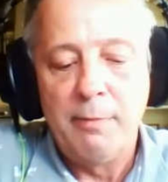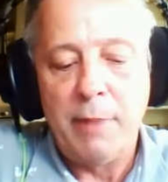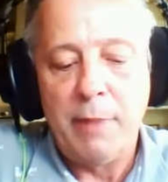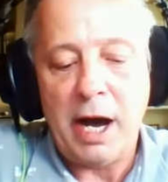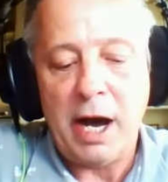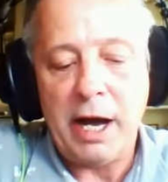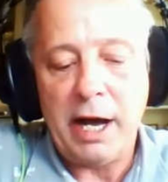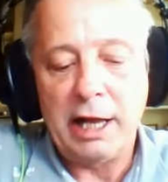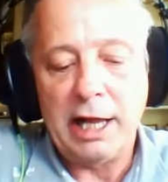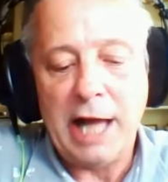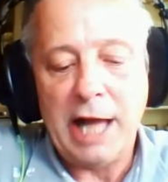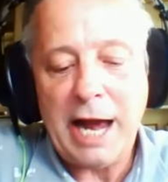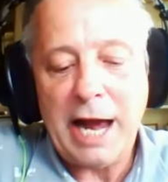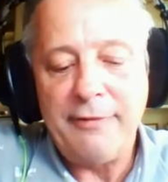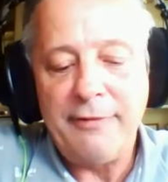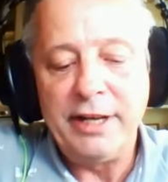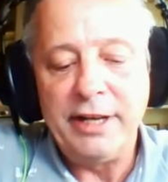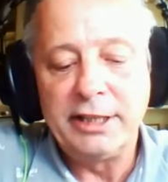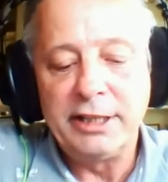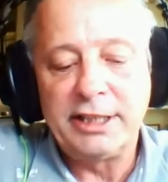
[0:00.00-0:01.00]
by a lot
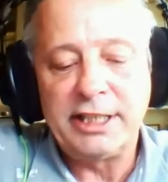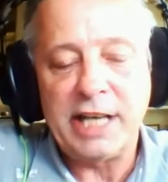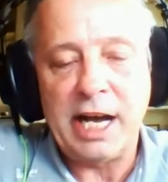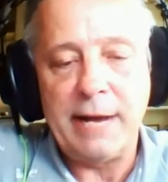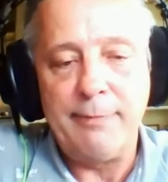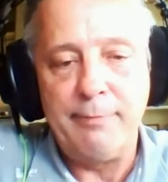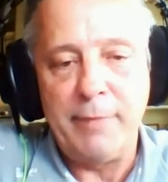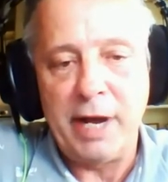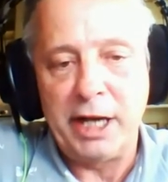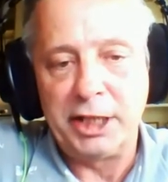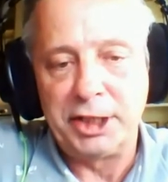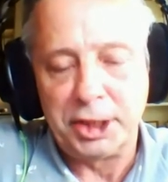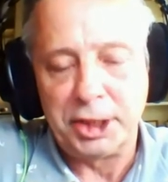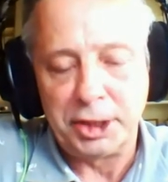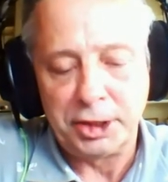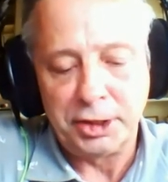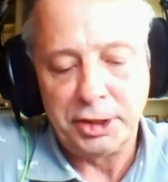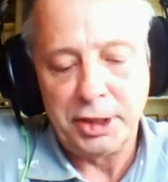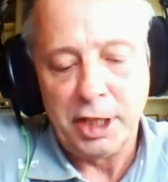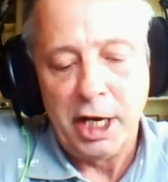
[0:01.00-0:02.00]
of inside
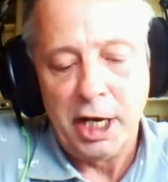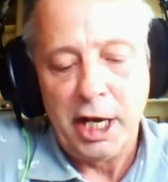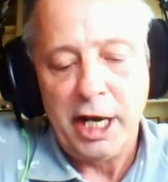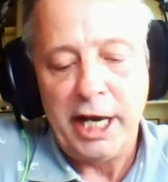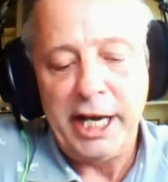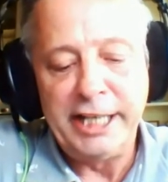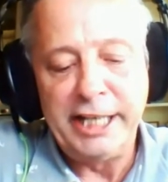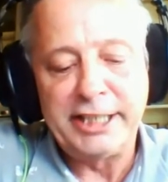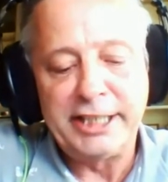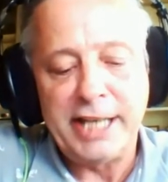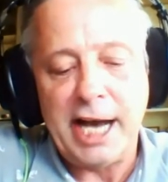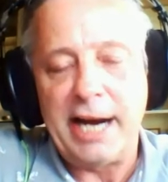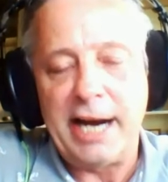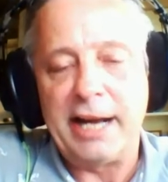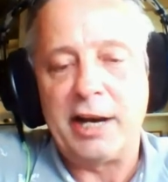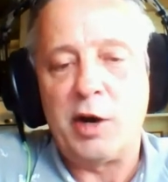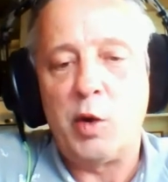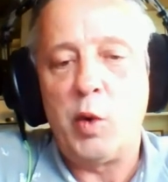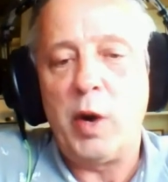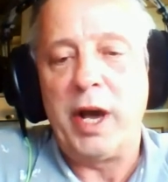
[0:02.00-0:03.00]
measures, he's kind
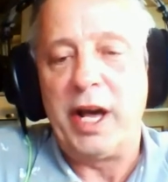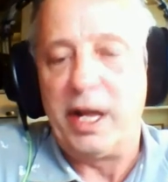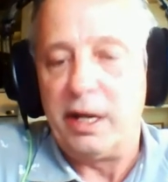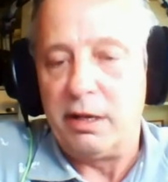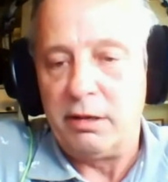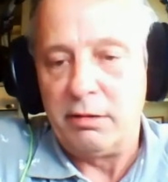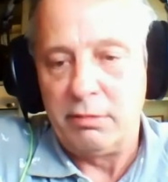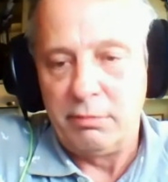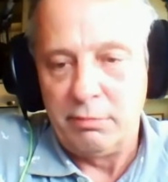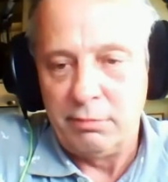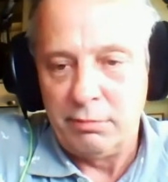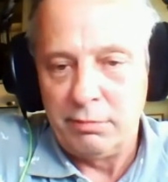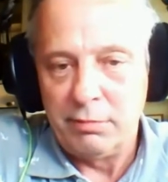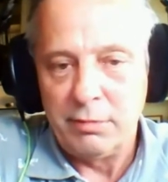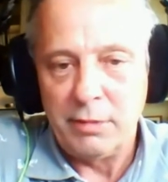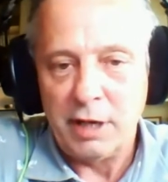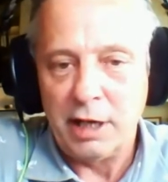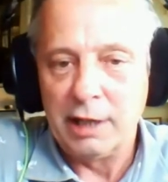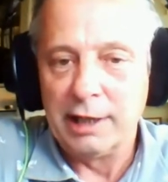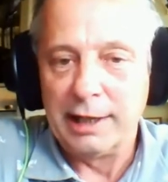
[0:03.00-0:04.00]
of quit
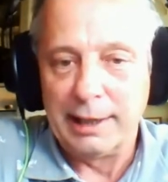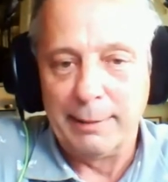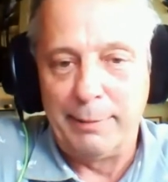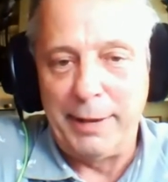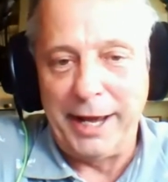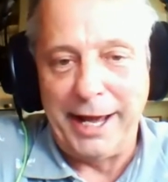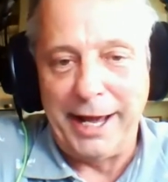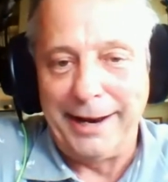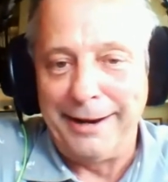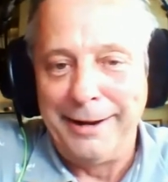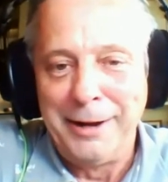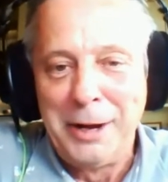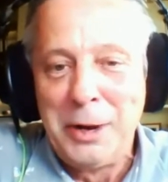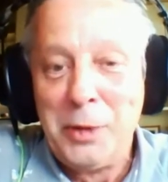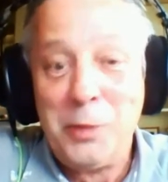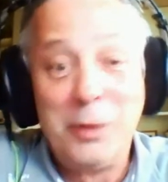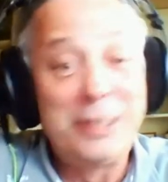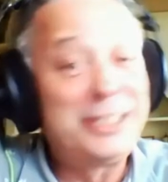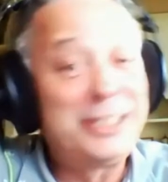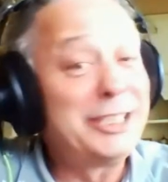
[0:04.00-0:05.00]
a little bit,
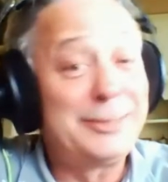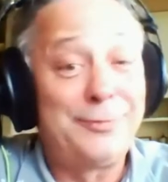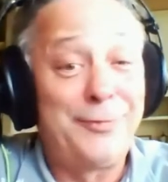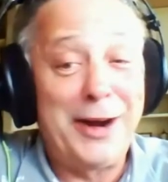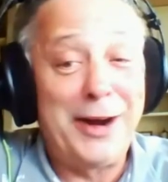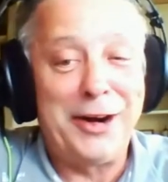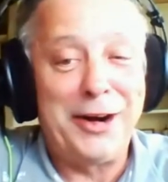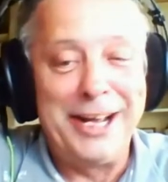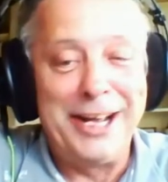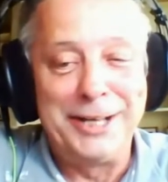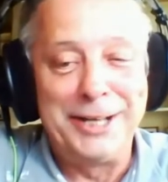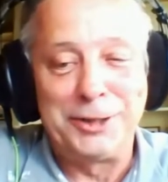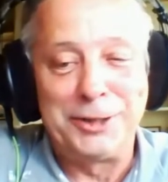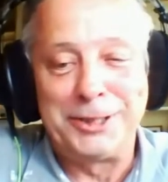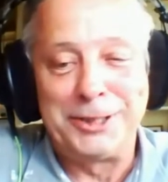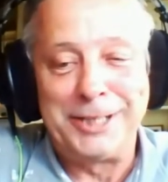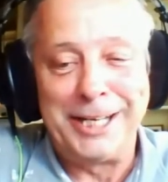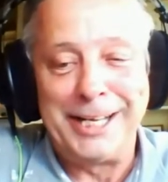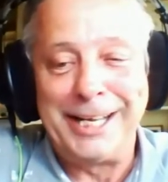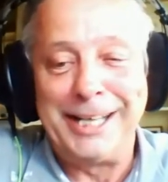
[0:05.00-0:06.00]
which is very
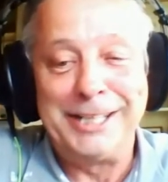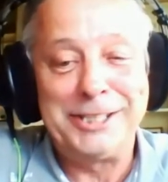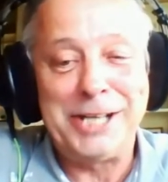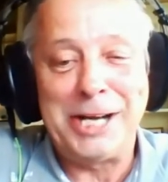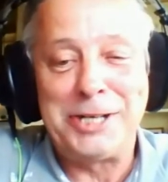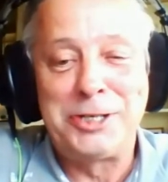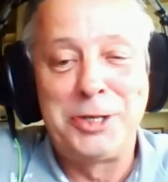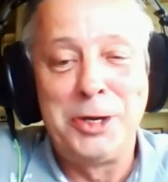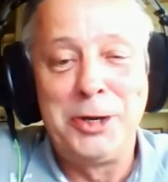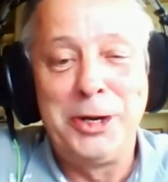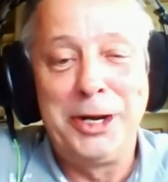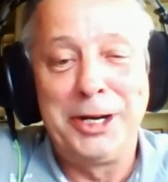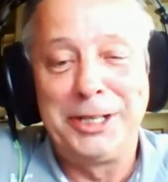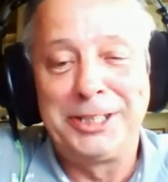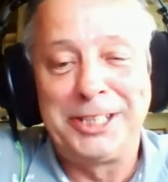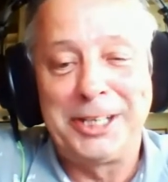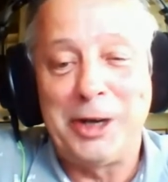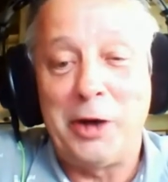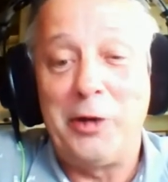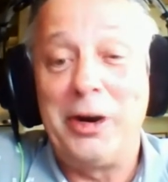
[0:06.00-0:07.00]
interesting. He's got 2
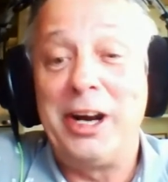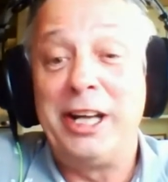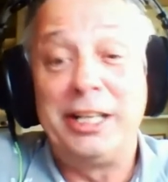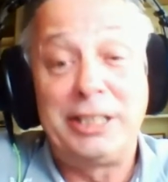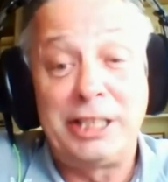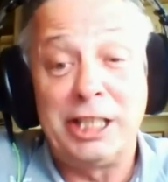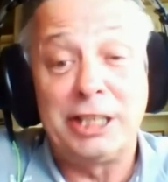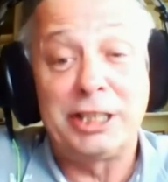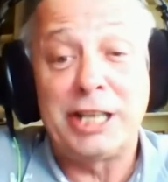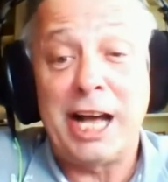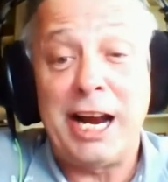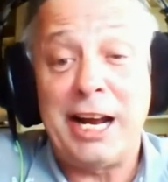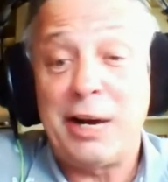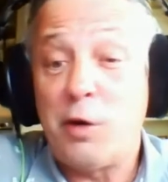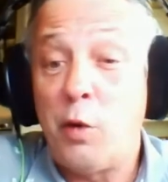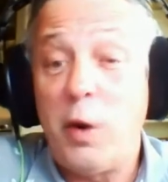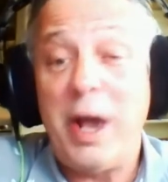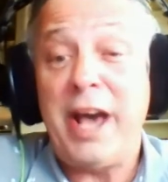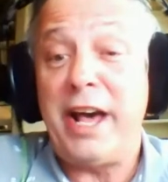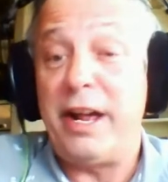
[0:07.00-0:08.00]
years to go, and he's just kind of
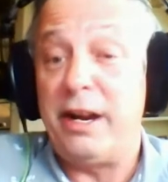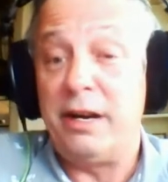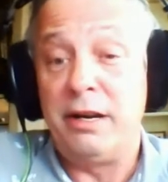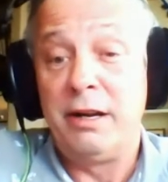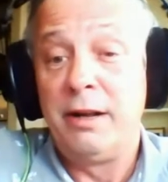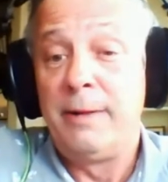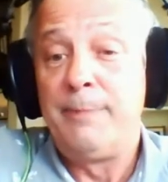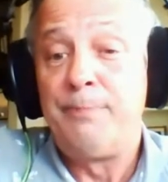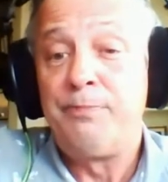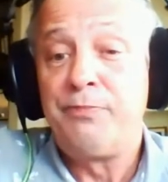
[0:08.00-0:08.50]
quit